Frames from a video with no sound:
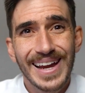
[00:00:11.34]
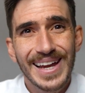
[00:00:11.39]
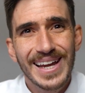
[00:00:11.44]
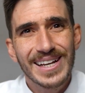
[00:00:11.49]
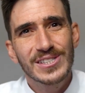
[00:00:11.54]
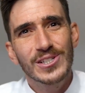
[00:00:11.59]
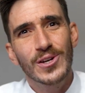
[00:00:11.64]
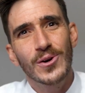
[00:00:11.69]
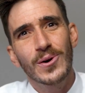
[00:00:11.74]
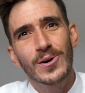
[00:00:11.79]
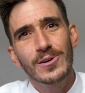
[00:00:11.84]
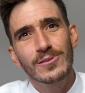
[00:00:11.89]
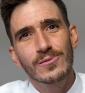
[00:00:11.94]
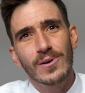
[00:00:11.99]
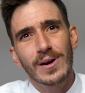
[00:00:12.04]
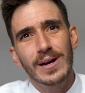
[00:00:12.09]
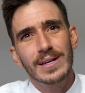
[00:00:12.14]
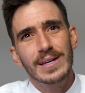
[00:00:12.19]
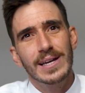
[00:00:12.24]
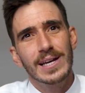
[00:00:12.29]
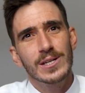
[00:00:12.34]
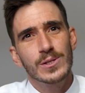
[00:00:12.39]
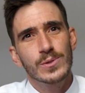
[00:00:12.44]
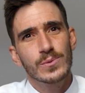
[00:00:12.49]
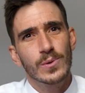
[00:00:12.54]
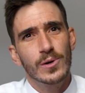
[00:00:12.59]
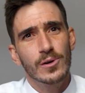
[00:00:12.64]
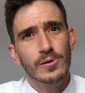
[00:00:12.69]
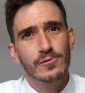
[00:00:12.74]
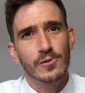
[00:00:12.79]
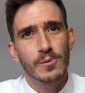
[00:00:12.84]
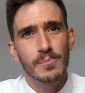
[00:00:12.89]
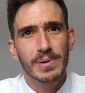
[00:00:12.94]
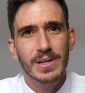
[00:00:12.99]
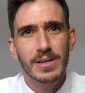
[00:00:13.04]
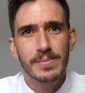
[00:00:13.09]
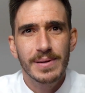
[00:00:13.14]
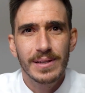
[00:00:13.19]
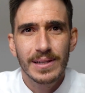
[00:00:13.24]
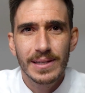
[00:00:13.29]
Hey, how's it going? Ryan Caswell from
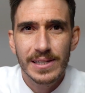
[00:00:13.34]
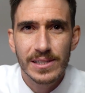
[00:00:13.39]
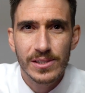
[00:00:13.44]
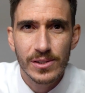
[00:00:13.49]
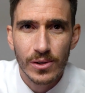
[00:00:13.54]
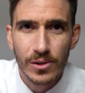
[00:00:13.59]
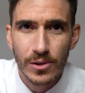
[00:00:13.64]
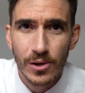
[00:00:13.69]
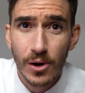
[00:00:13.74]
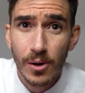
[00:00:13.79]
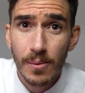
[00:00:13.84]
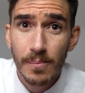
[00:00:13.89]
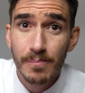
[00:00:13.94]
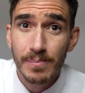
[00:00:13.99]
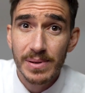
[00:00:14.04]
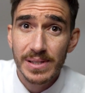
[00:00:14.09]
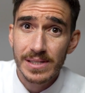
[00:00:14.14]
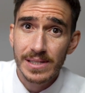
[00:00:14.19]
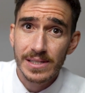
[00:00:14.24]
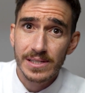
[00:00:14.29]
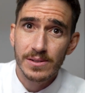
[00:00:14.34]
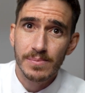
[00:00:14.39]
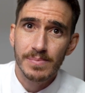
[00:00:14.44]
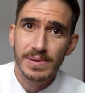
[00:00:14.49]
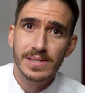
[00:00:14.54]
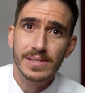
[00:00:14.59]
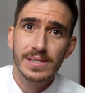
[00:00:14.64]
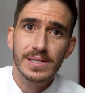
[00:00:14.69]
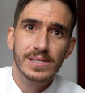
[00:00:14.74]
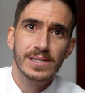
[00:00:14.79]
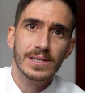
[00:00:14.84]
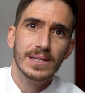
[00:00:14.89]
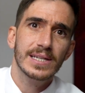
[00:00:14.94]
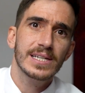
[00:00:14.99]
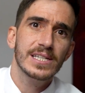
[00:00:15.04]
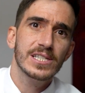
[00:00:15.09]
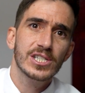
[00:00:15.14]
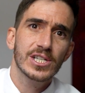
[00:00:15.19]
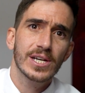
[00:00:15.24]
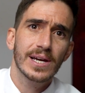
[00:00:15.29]
b2bleads.com, business to business
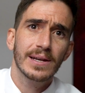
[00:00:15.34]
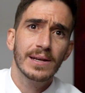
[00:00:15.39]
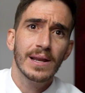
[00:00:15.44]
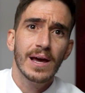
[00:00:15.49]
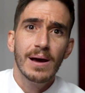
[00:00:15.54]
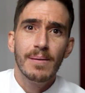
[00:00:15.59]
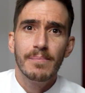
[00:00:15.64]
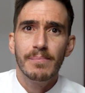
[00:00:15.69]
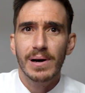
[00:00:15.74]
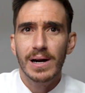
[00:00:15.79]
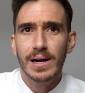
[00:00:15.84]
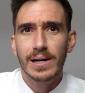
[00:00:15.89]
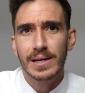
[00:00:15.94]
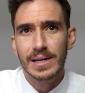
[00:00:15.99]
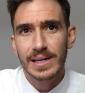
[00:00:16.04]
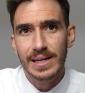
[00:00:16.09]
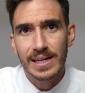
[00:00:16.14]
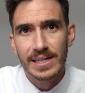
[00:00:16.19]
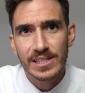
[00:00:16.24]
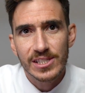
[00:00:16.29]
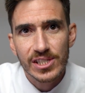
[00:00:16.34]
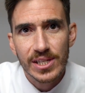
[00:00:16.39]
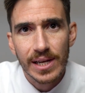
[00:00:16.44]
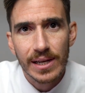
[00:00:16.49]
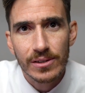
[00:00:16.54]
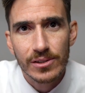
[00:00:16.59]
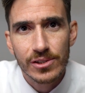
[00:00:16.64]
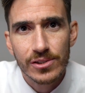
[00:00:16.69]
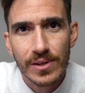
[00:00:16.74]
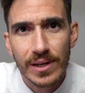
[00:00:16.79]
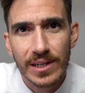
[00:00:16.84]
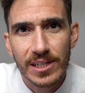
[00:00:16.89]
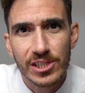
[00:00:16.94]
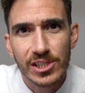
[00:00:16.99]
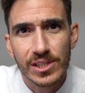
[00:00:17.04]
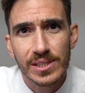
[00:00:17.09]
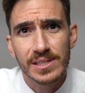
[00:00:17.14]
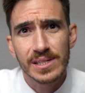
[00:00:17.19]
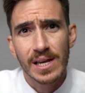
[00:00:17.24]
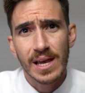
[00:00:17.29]
lead gen, marketing and sales
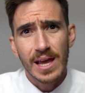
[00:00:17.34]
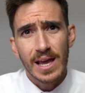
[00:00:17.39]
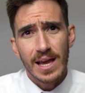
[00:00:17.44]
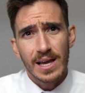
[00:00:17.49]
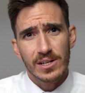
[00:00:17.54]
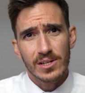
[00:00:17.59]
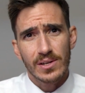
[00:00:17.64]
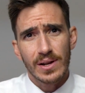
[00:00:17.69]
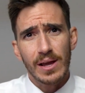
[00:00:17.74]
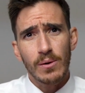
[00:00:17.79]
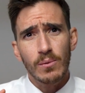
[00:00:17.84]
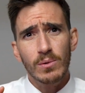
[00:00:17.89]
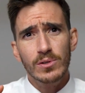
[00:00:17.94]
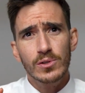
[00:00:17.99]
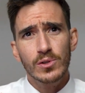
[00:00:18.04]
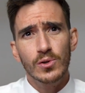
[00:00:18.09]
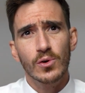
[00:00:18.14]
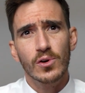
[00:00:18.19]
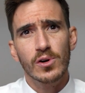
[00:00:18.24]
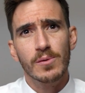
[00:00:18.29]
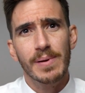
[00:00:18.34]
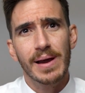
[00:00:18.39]
strategies. And today I want to talk